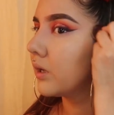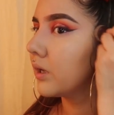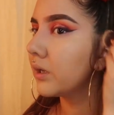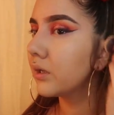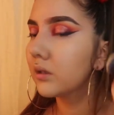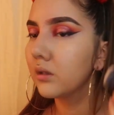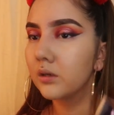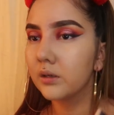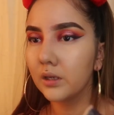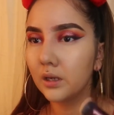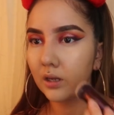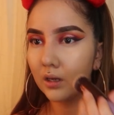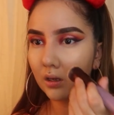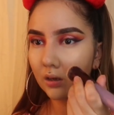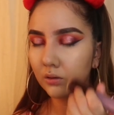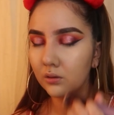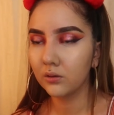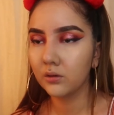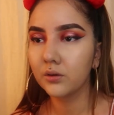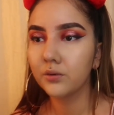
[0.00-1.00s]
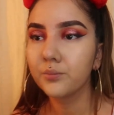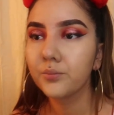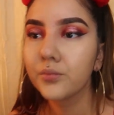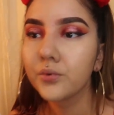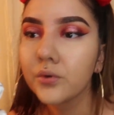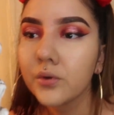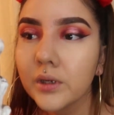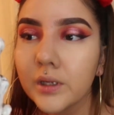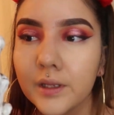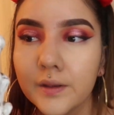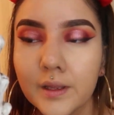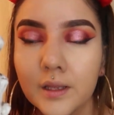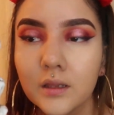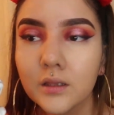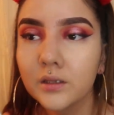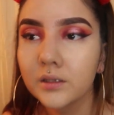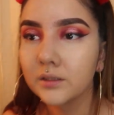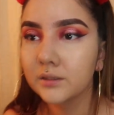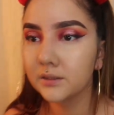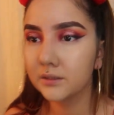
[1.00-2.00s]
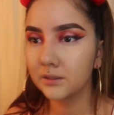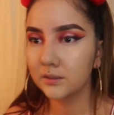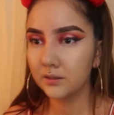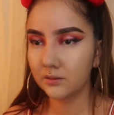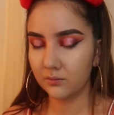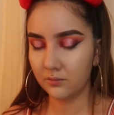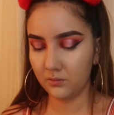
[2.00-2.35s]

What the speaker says: Like, look at how pretty that looks.